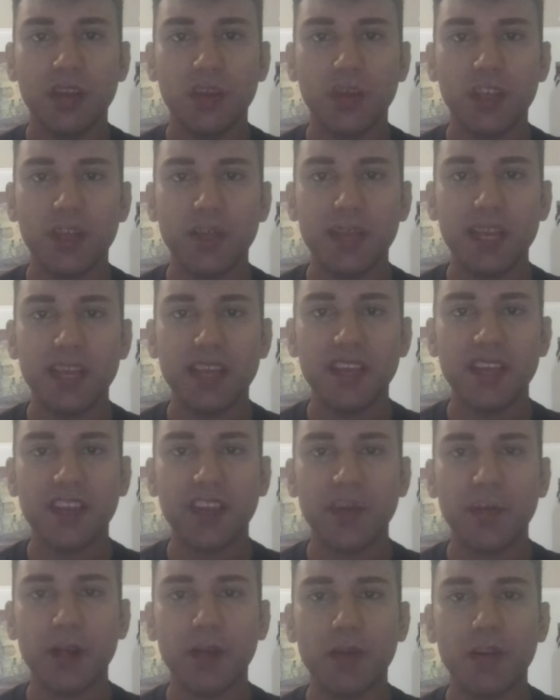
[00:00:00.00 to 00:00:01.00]
which means that
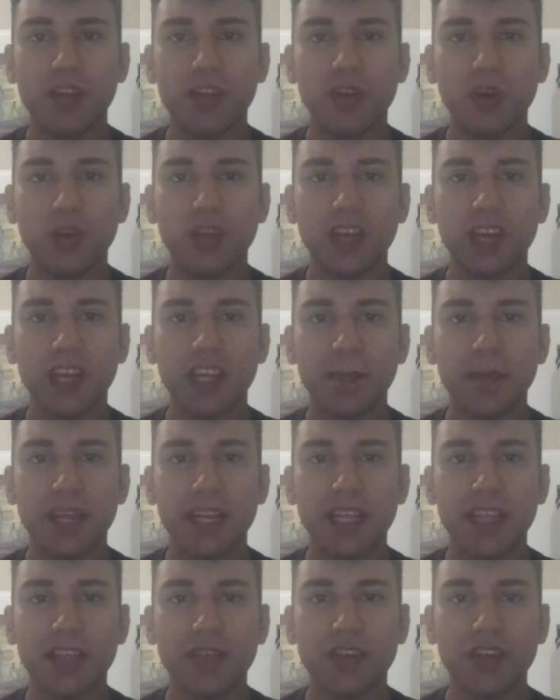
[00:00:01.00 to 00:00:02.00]
they will resort to other
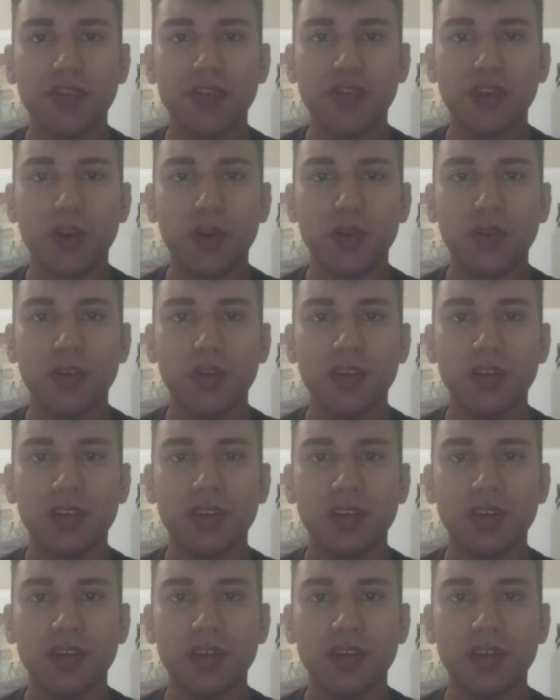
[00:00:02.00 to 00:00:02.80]
means of control.